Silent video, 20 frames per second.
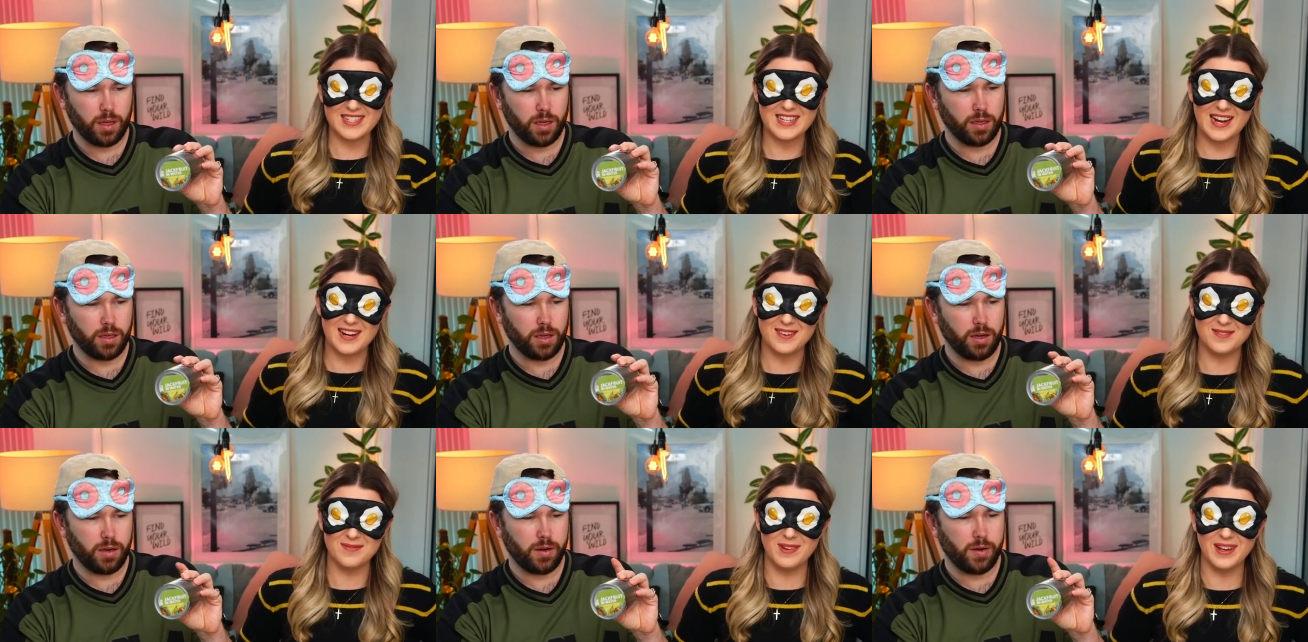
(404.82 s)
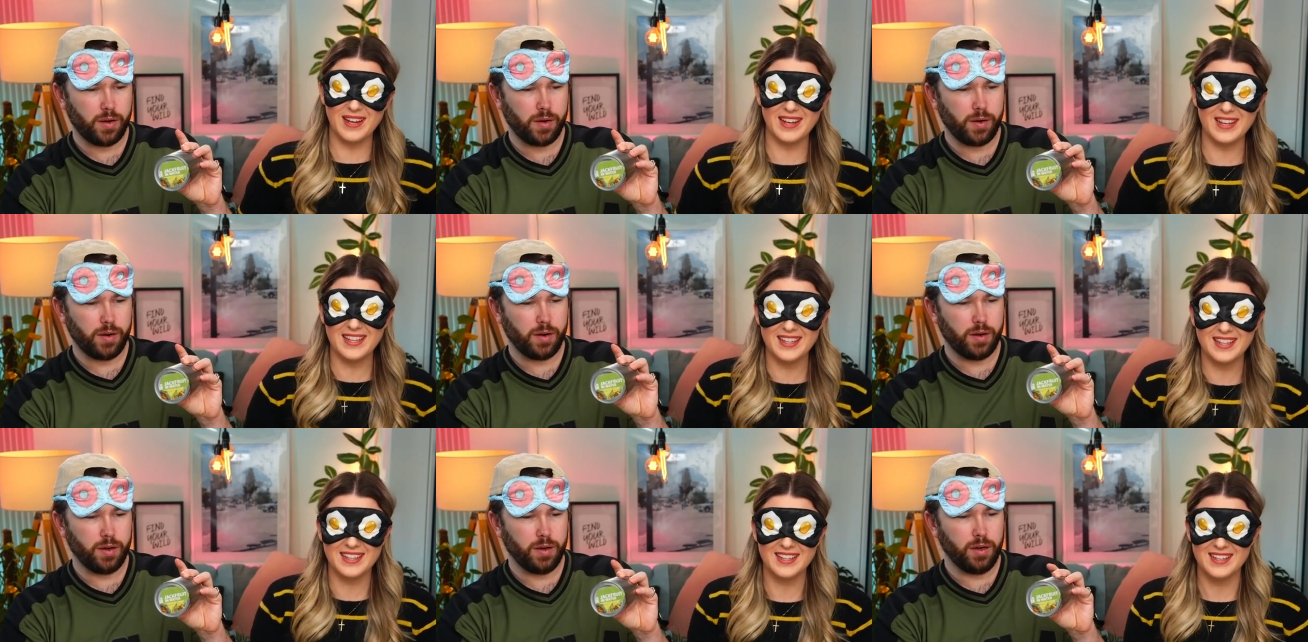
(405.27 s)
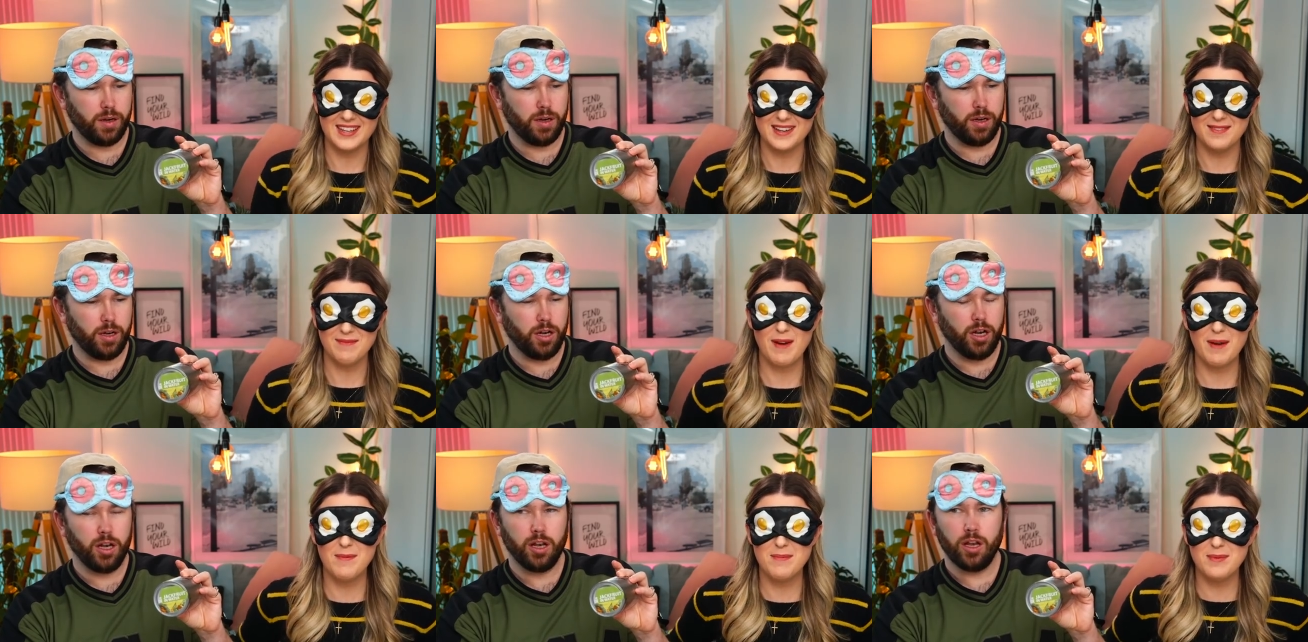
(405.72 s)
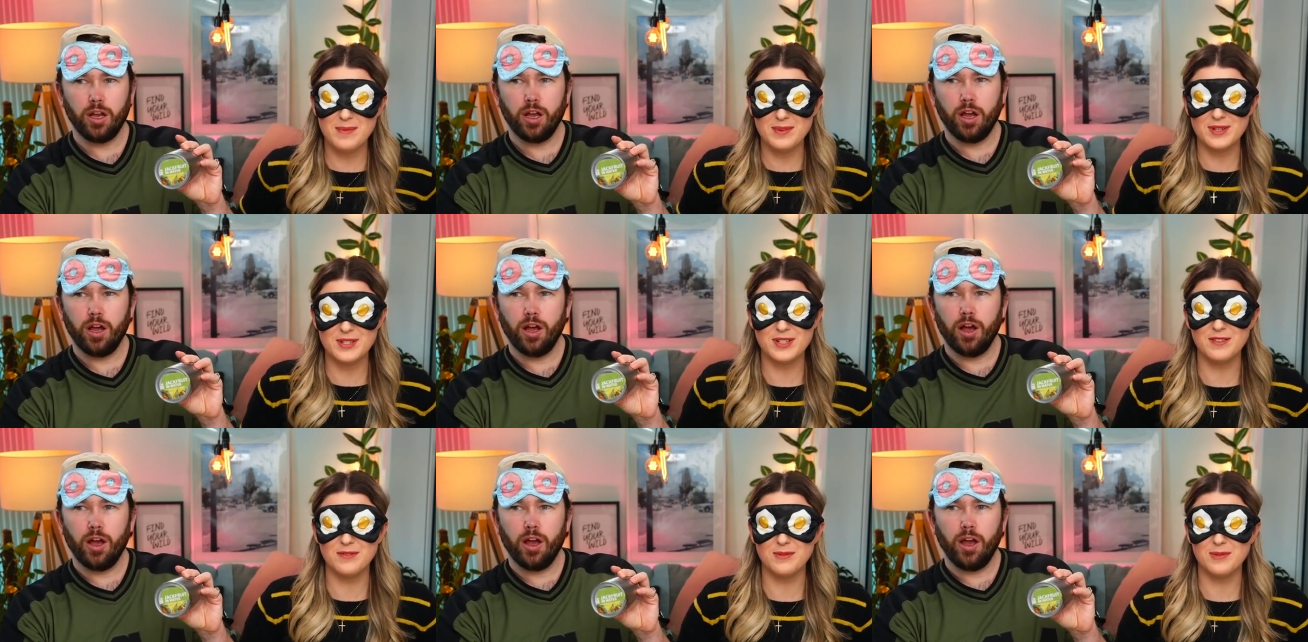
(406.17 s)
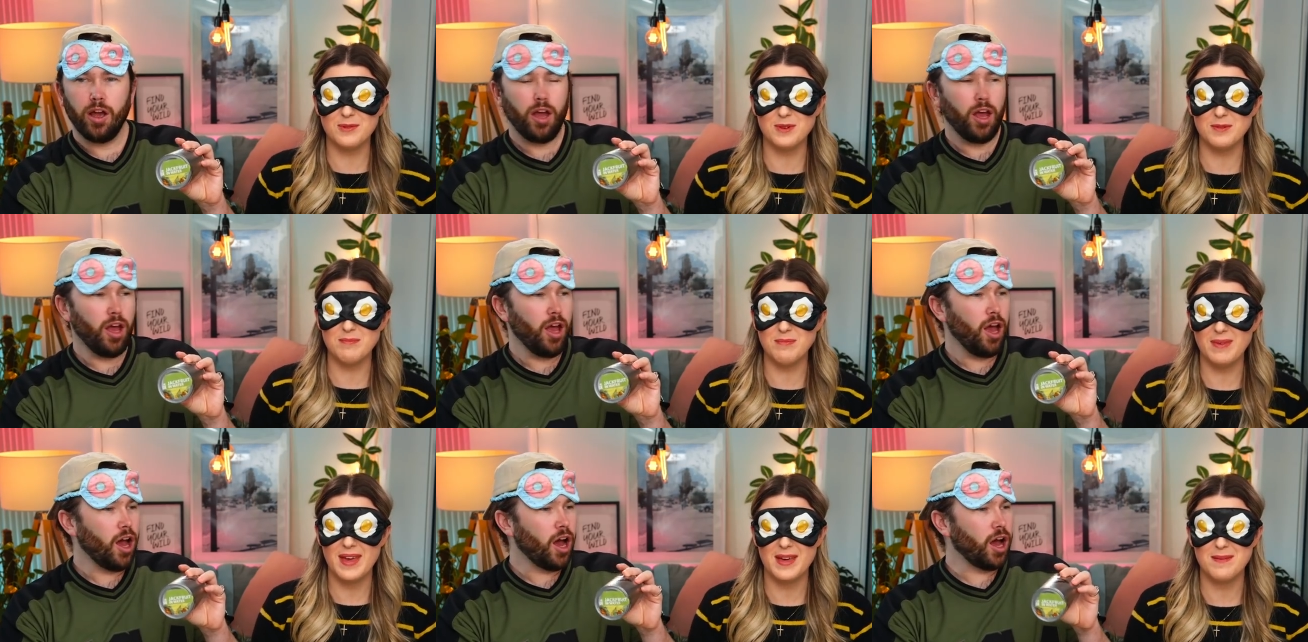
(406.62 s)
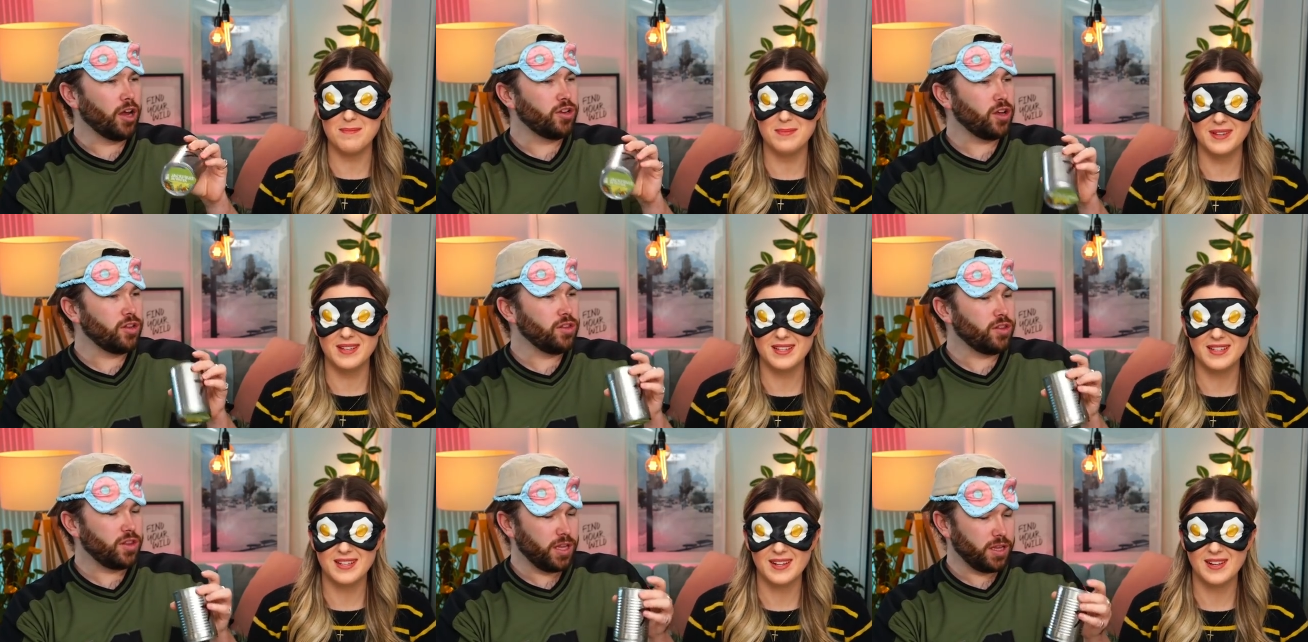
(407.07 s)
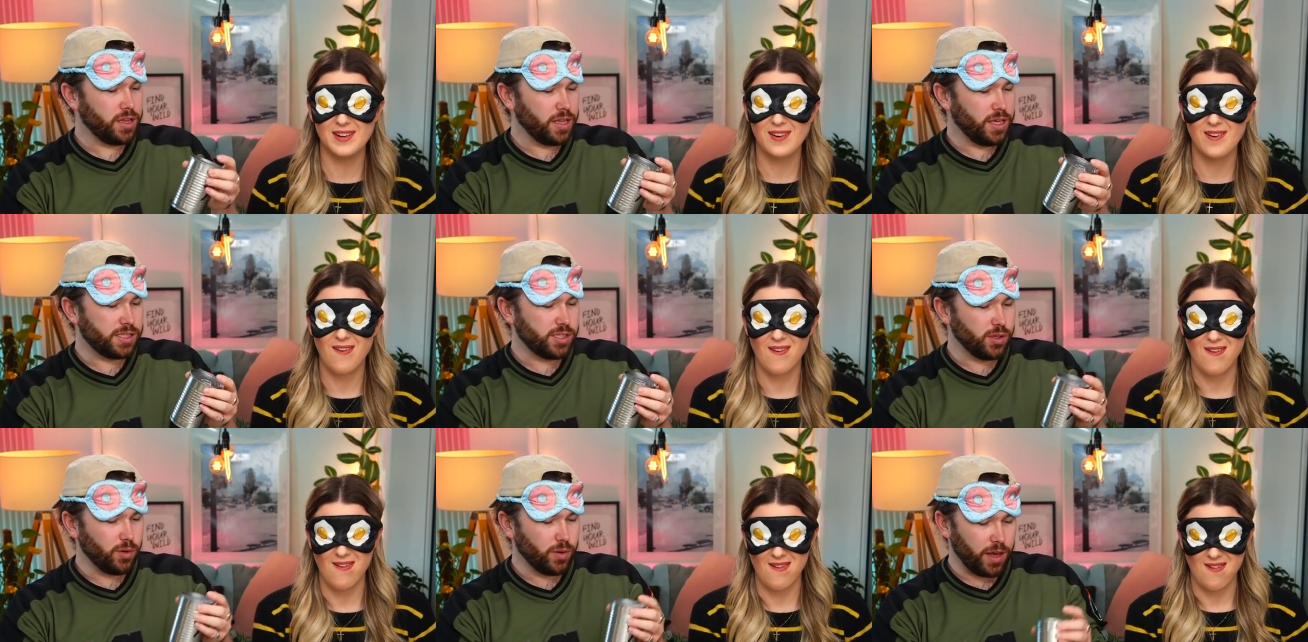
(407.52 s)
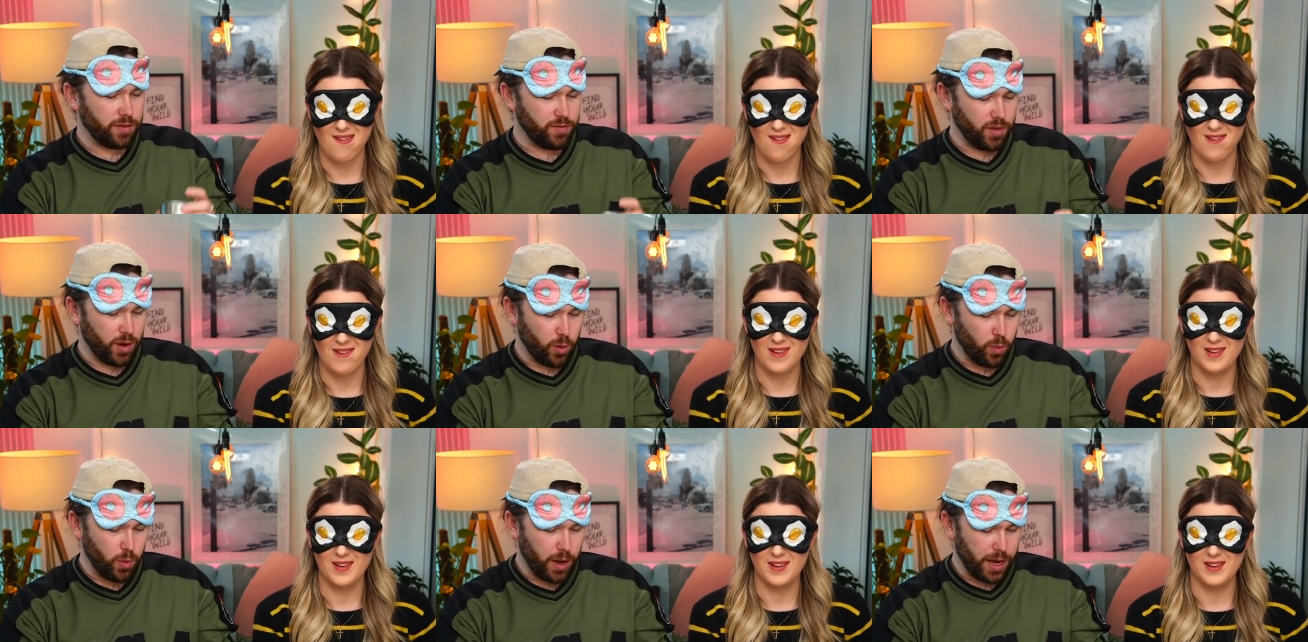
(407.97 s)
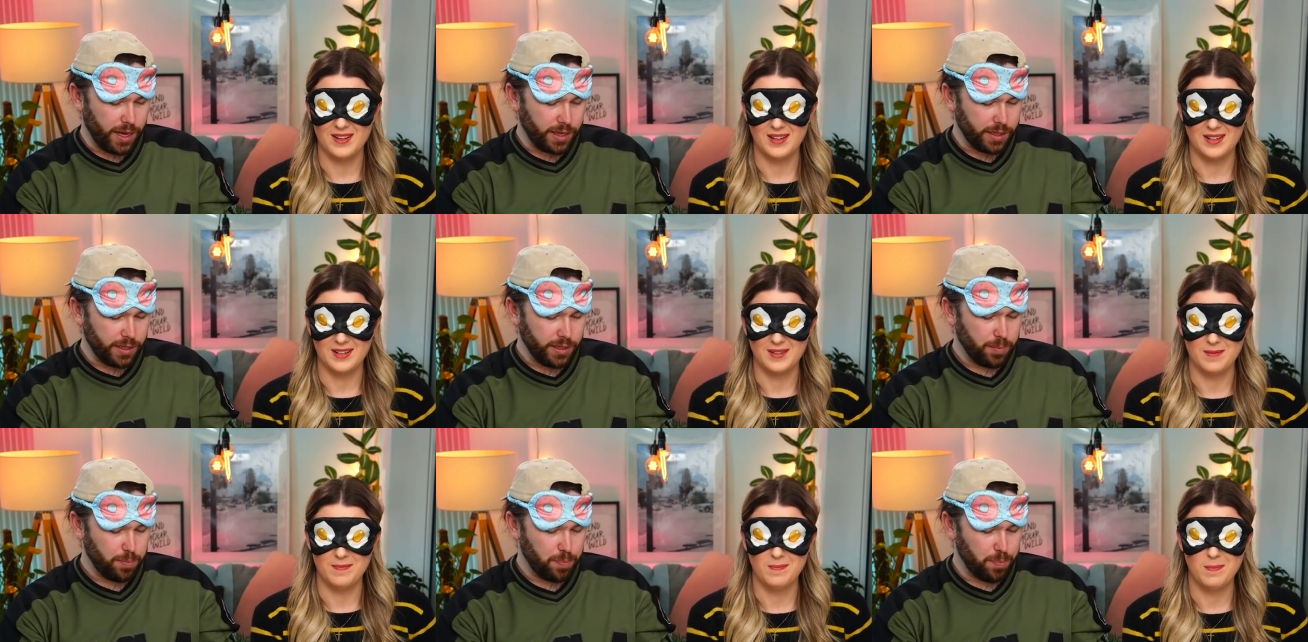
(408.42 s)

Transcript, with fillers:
Speaker 1: down me. Maybe we should have worn a bib.
Speaker 2: I don't think this will give it away,